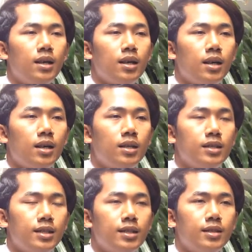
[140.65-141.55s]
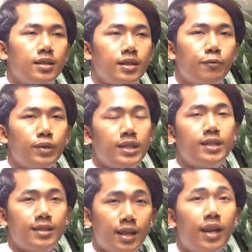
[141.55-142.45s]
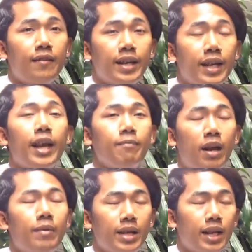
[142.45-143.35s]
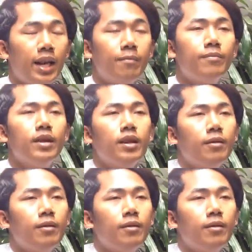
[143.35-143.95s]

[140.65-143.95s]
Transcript: uh, in wages and salary income. I mean income.